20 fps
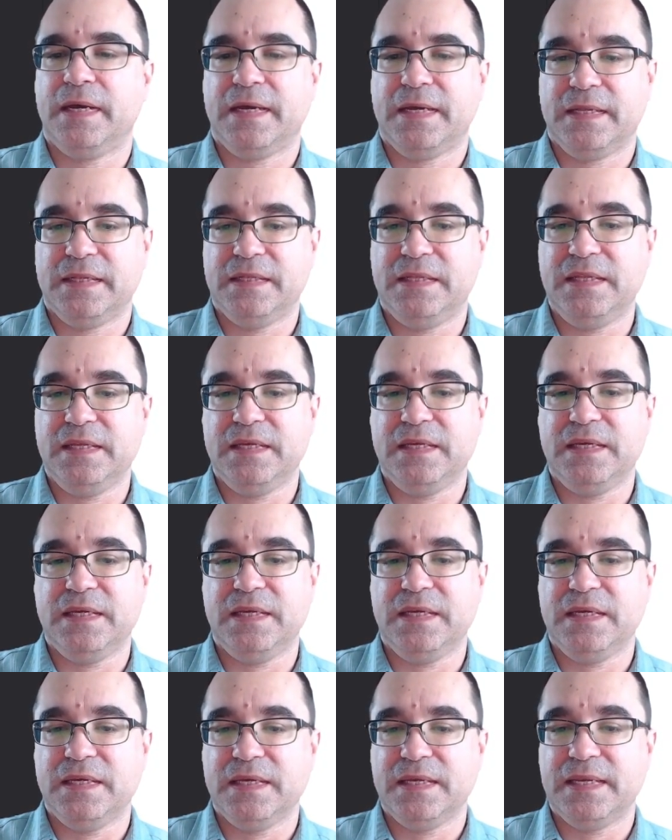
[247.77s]

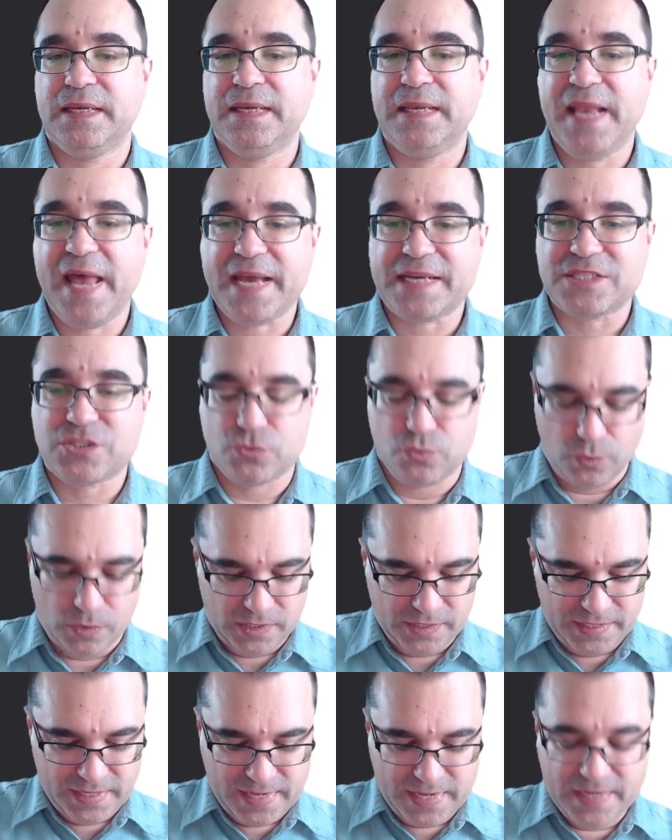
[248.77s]
The next
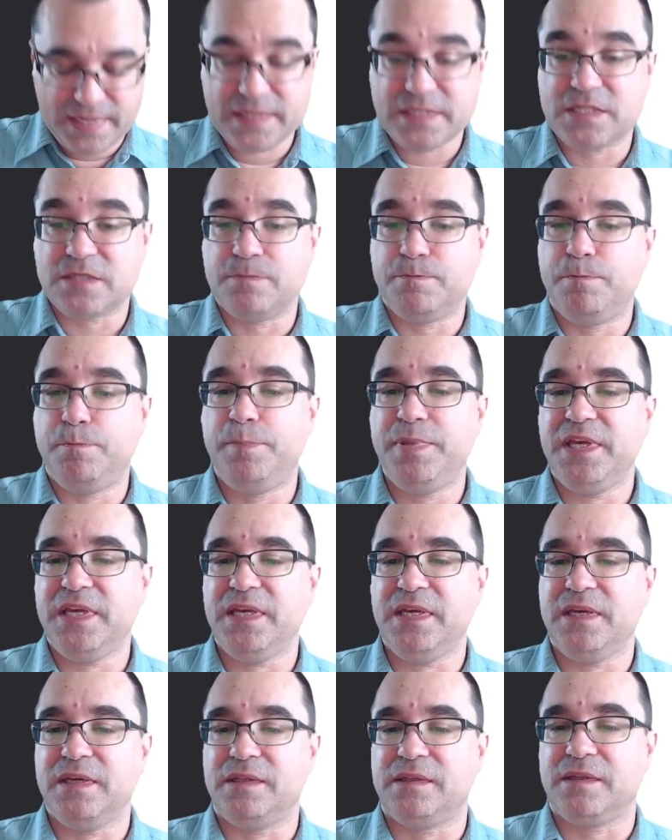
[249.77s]
one is
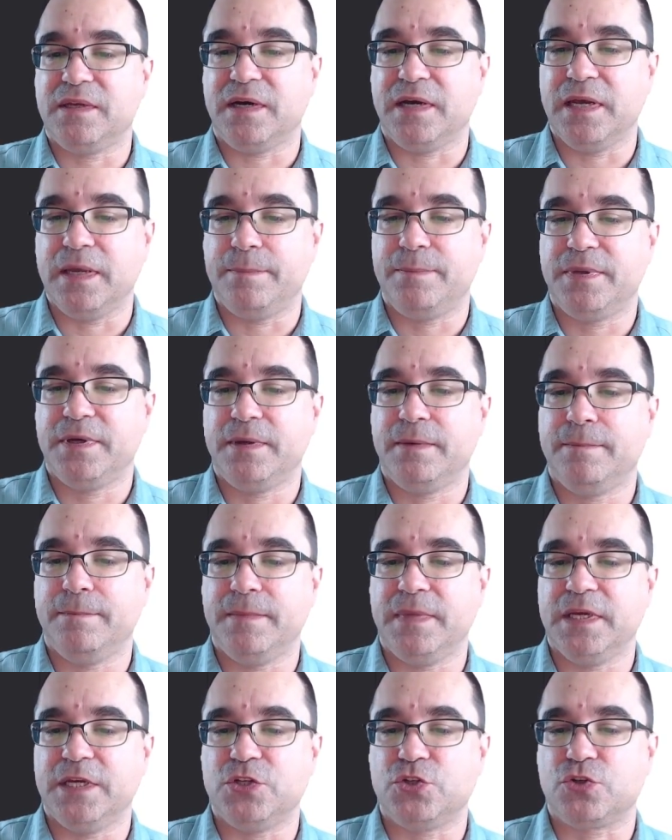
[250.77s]
B-type
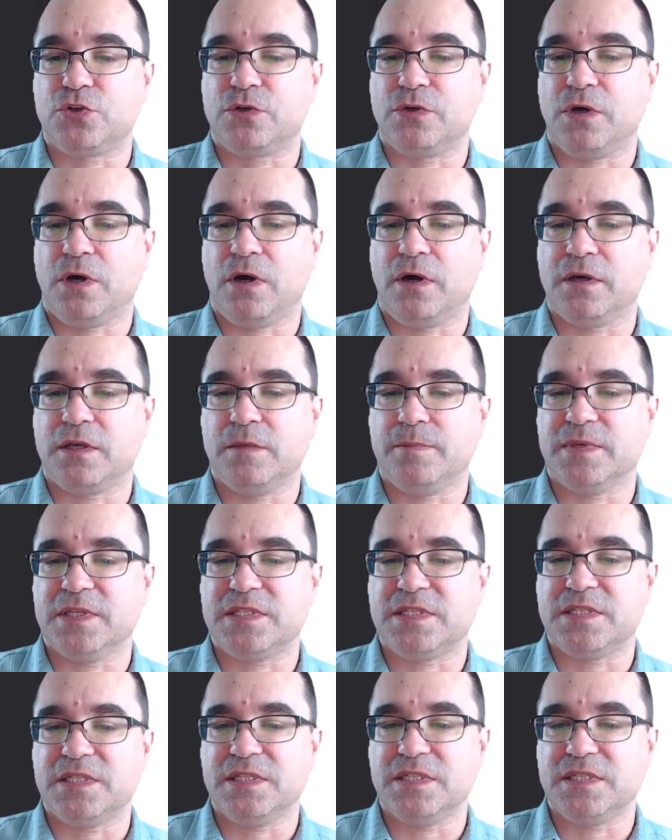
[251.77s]
major
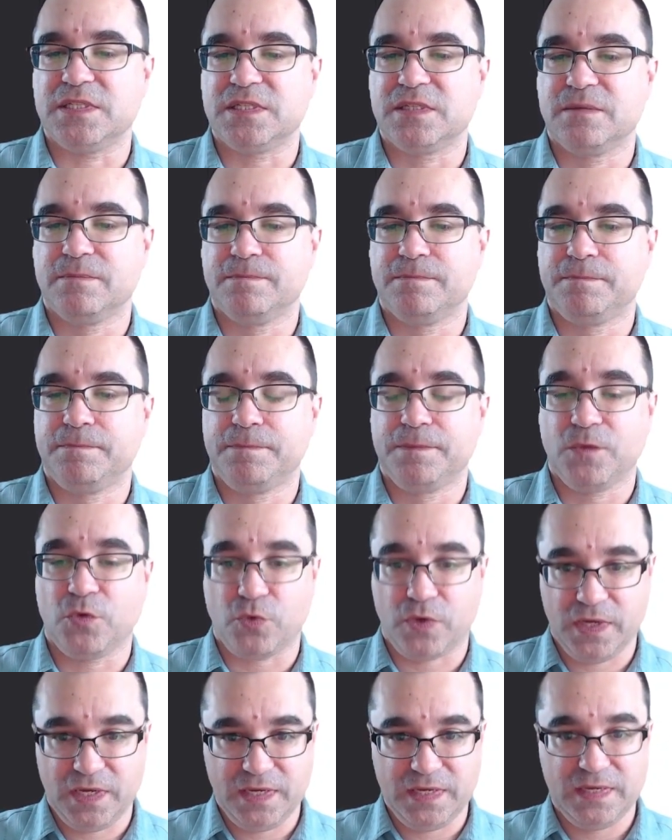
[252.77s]
occupancies,
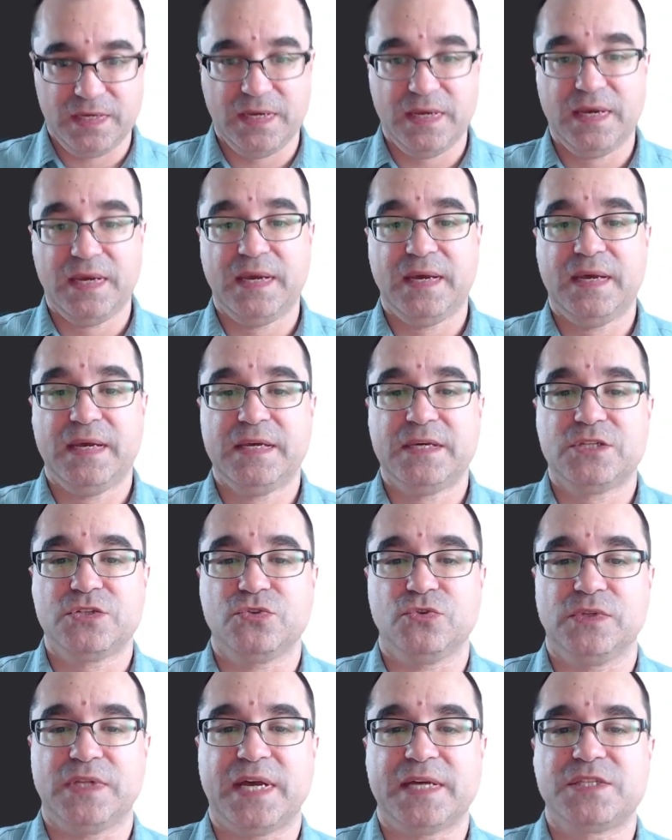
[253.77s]
okay? So
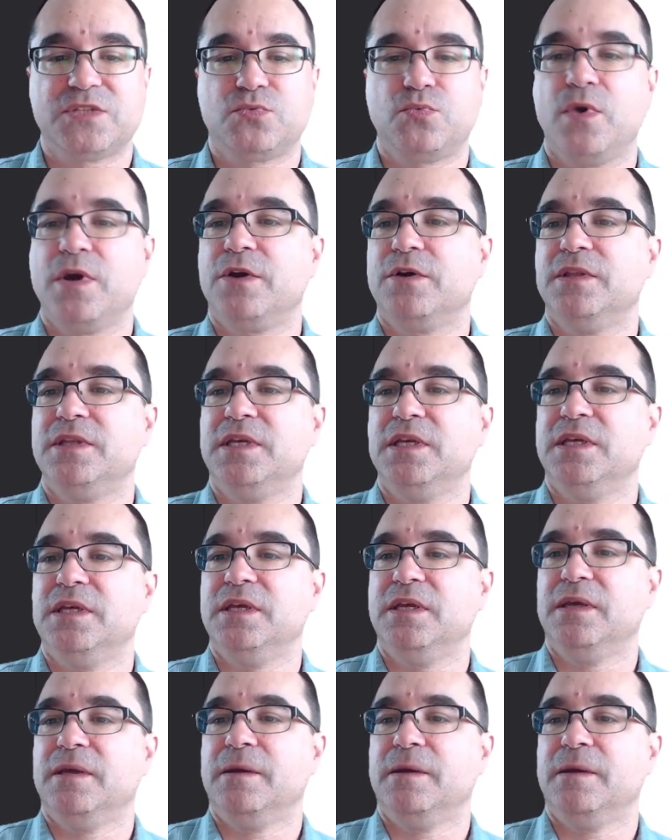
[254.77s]
that's where the